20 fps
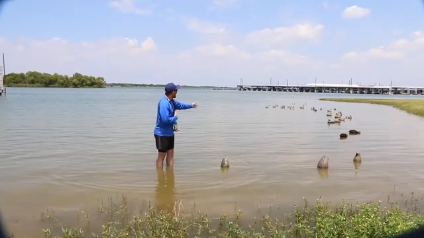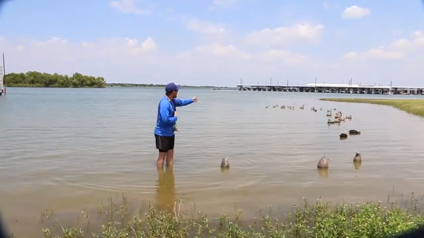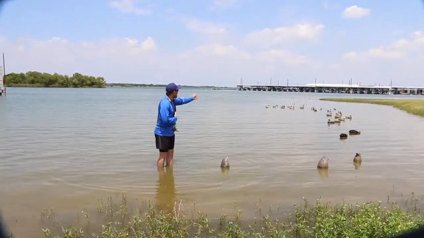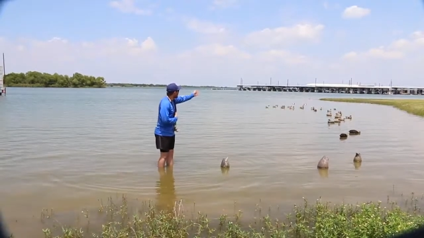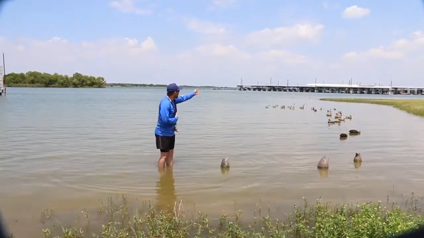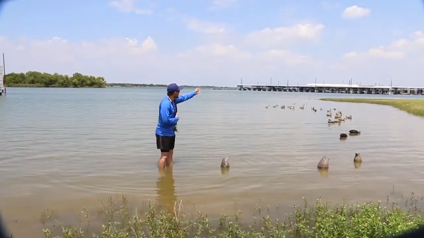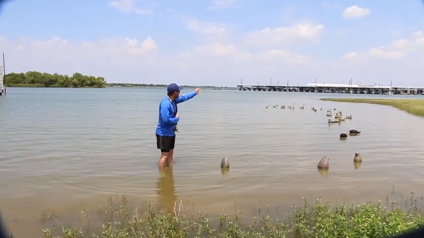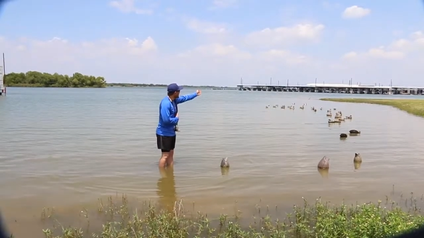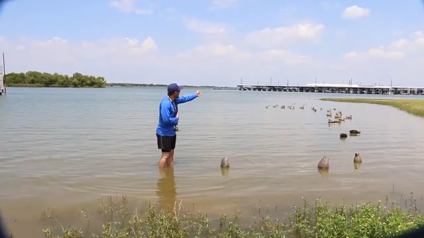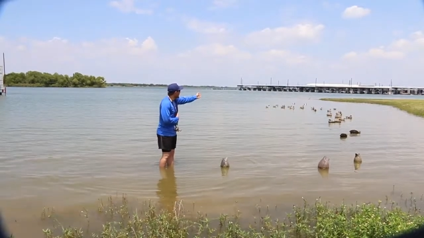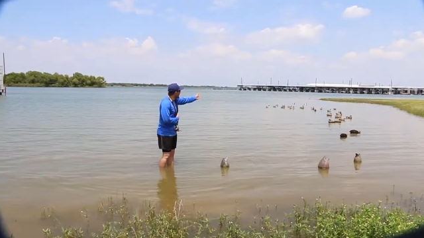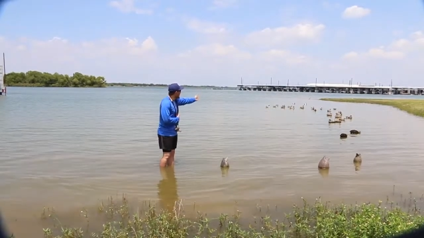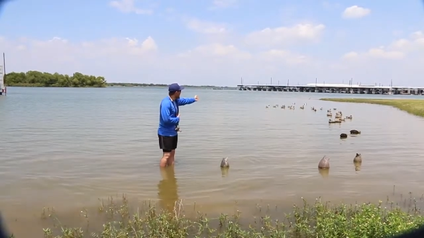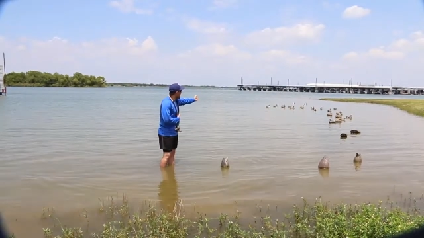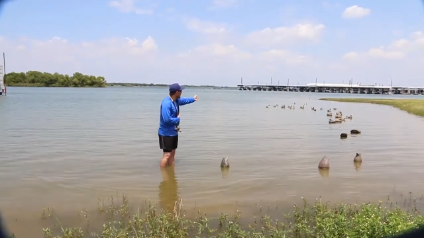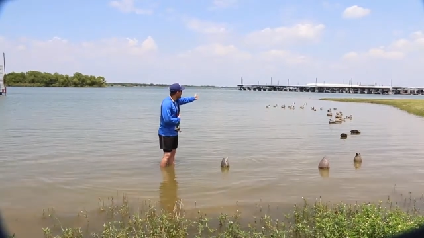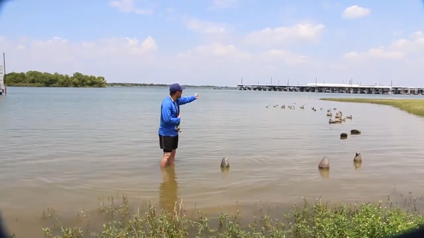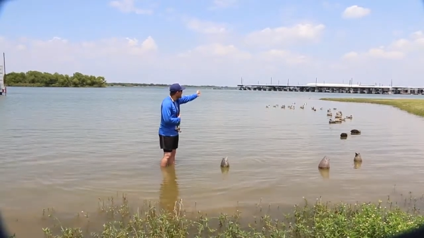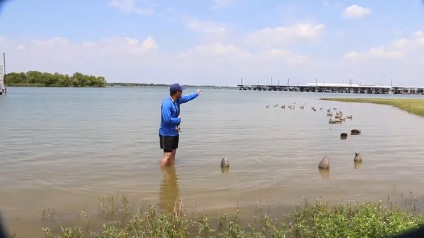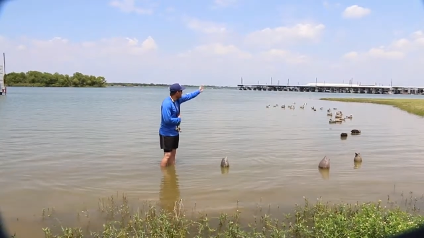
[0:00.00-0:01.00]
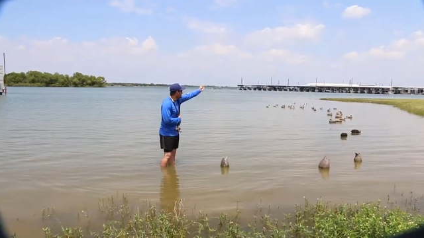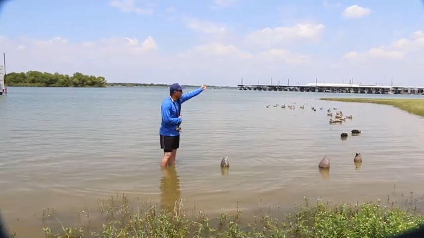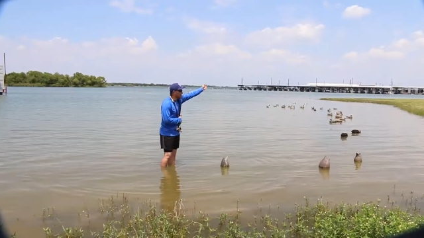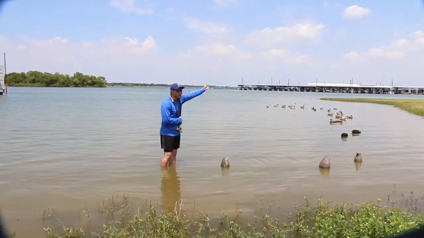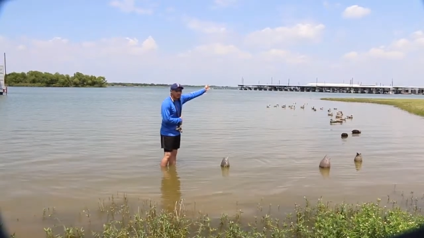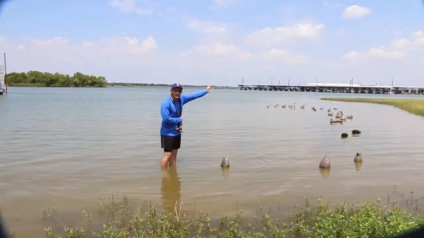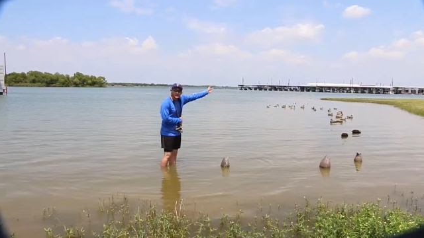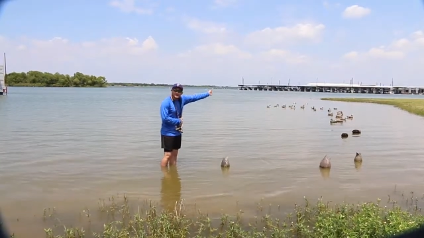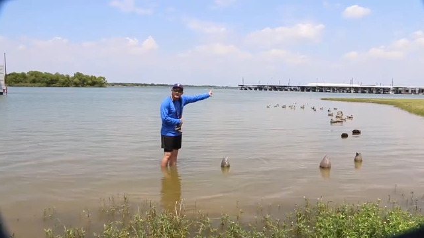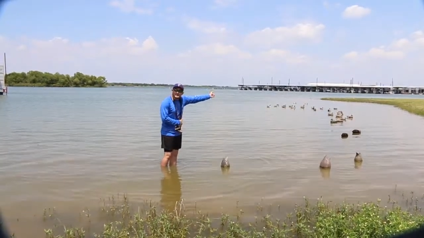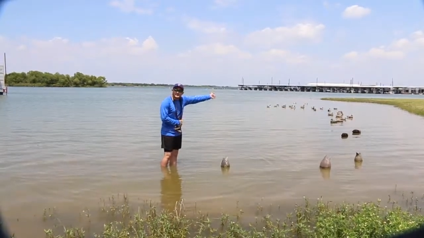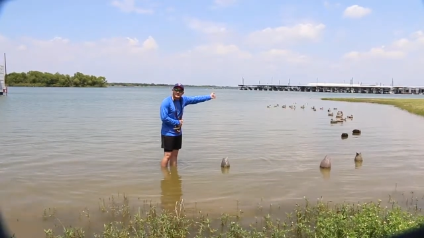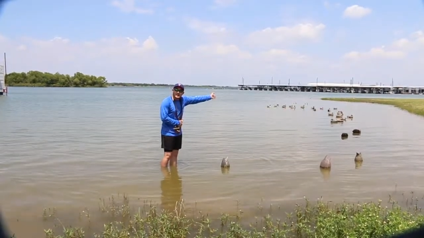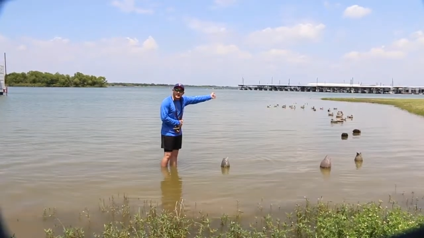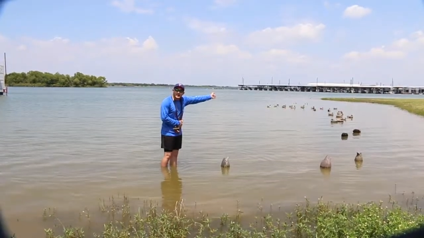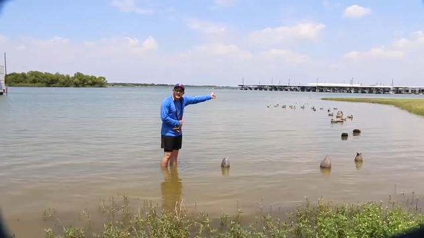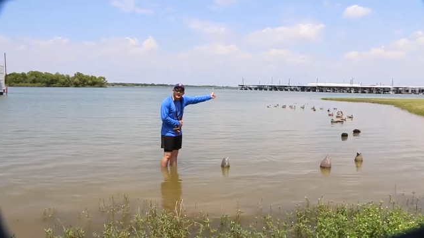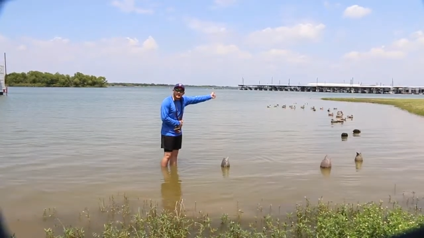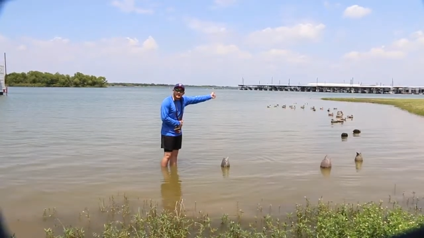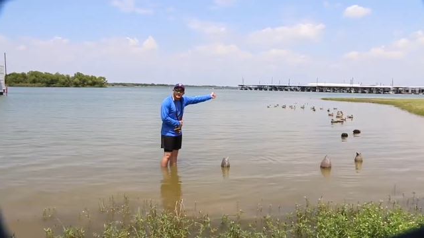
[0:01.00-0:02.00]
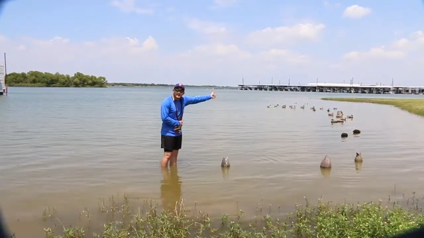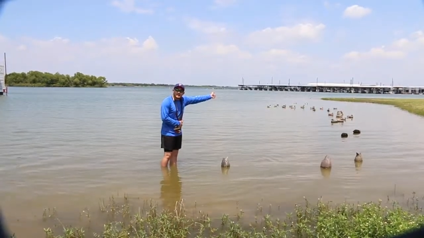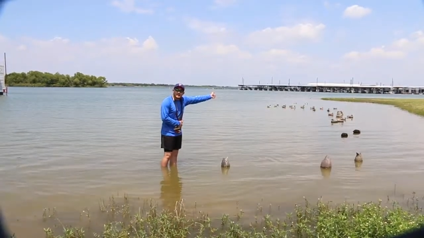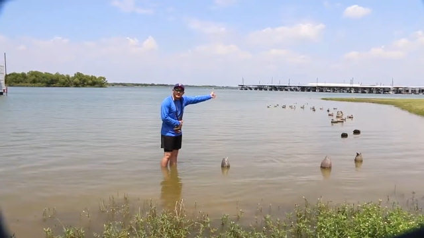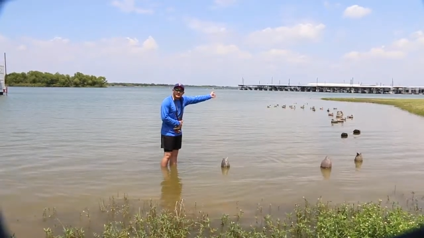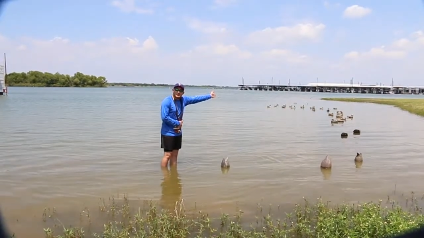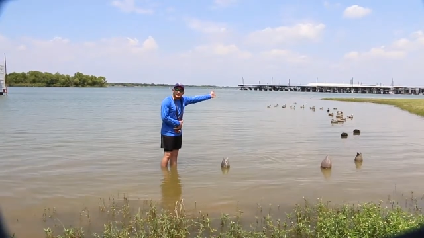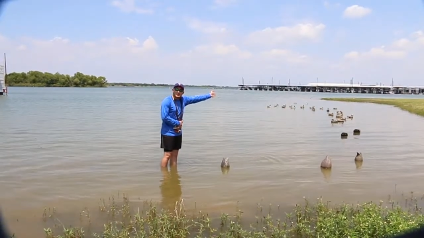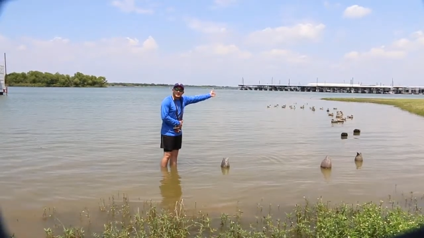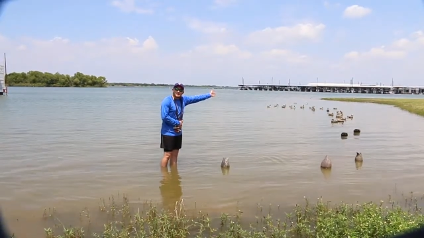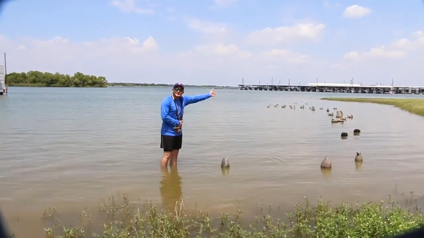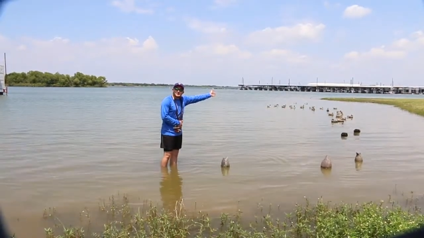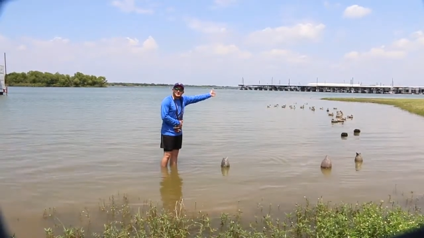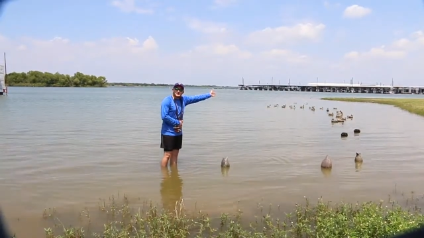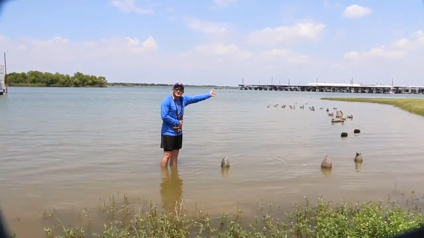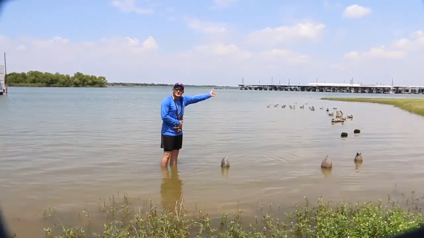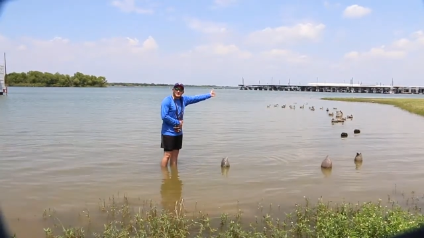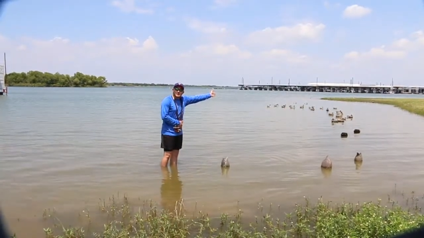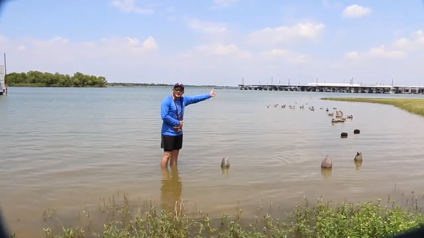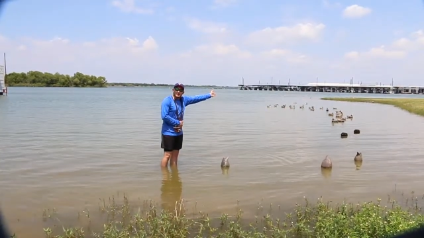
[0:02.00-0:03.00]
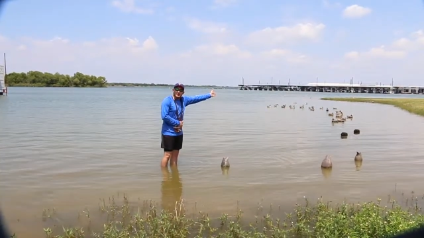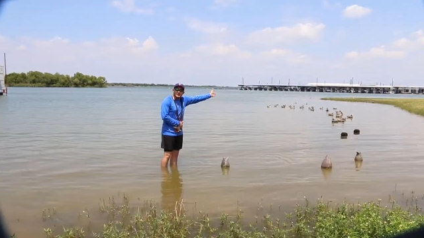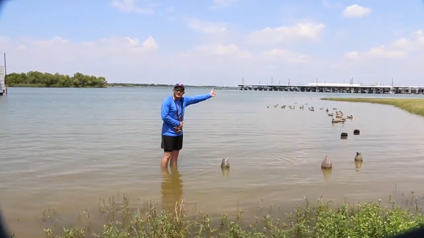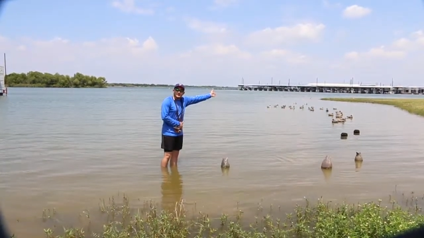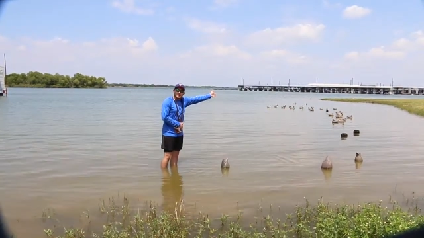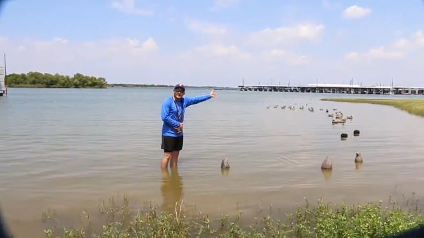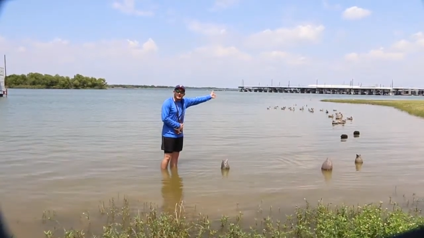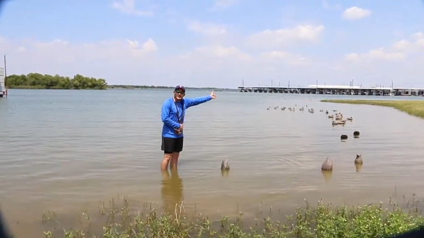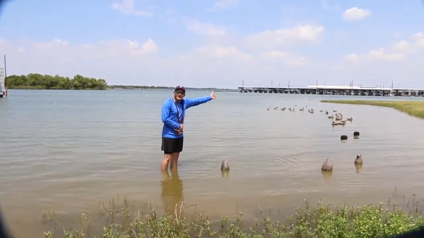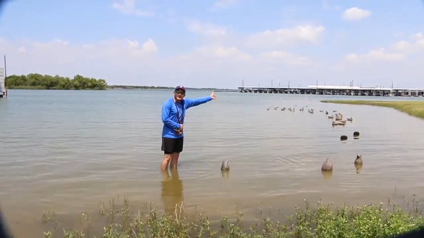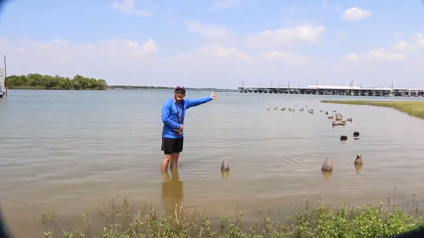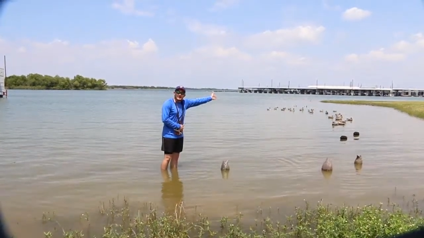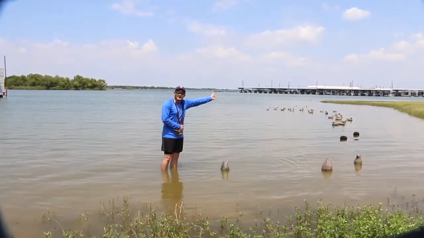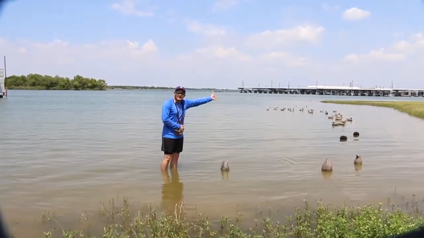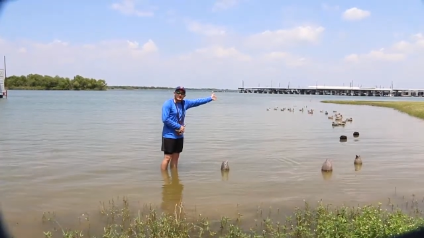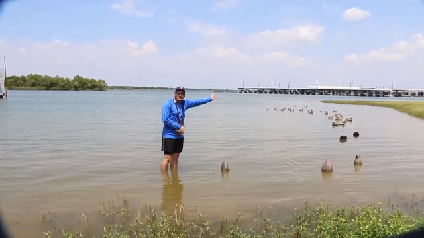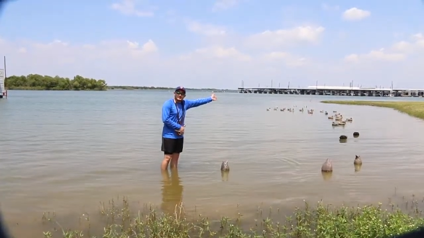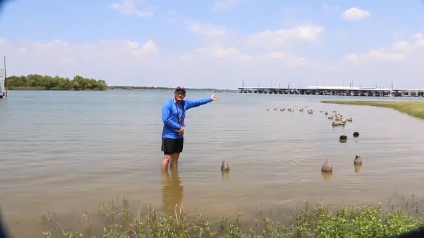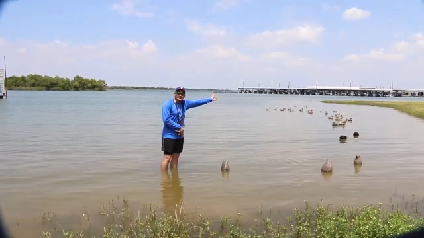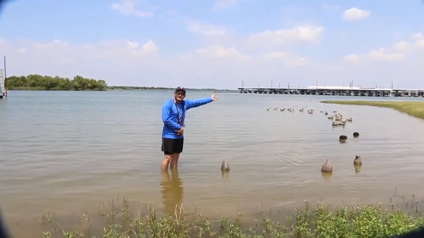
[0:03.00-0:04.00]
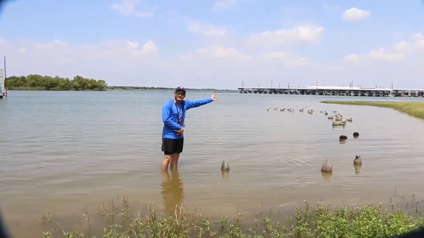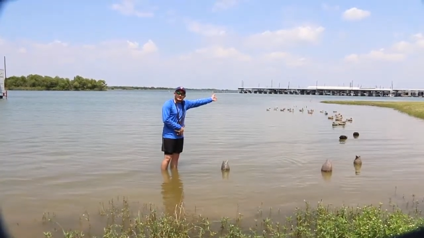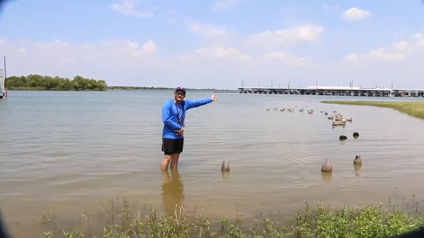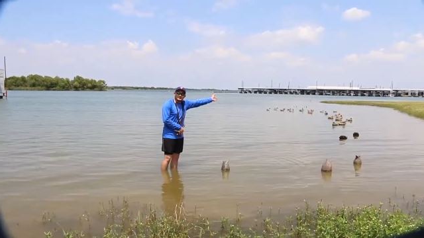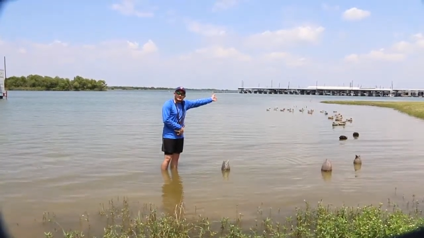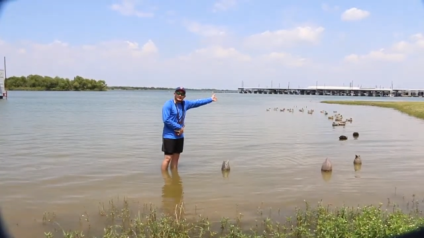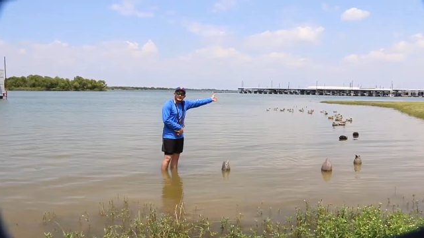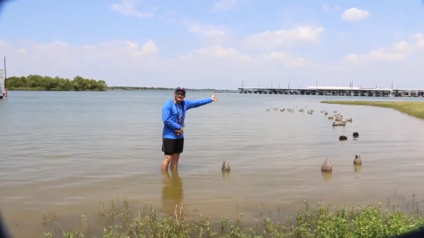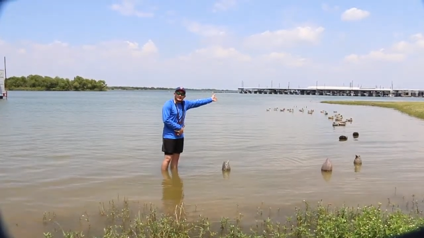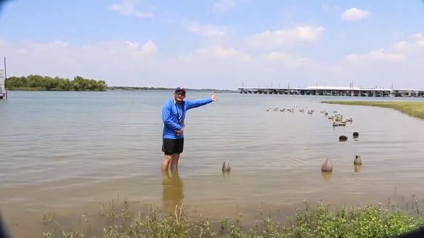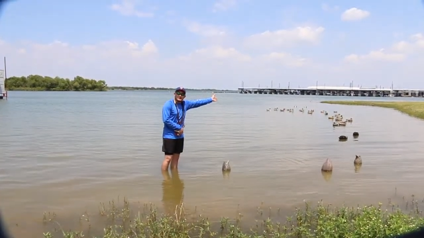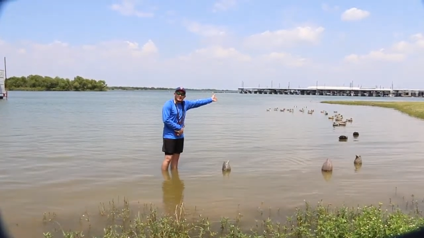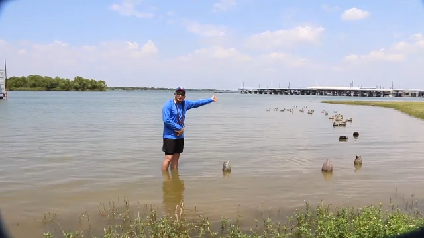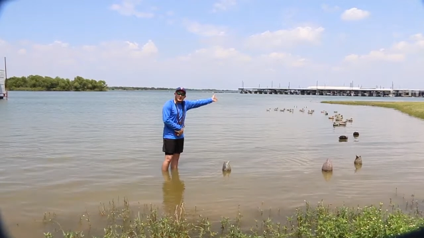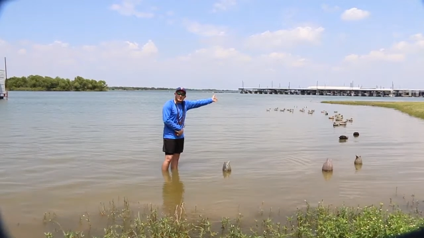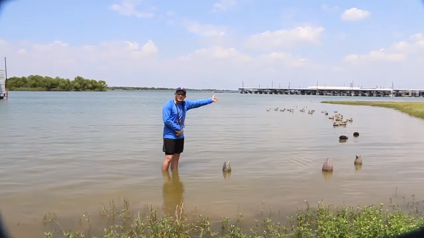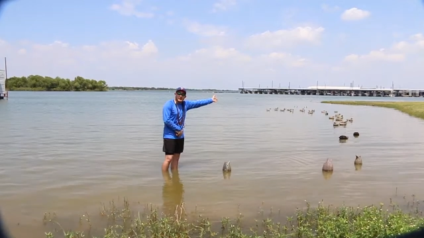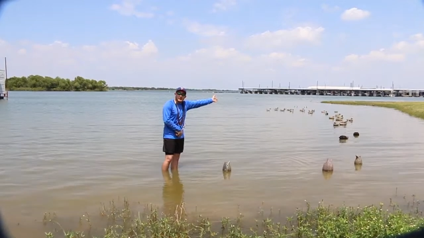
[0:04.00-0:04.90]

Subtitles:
(no speaker visible)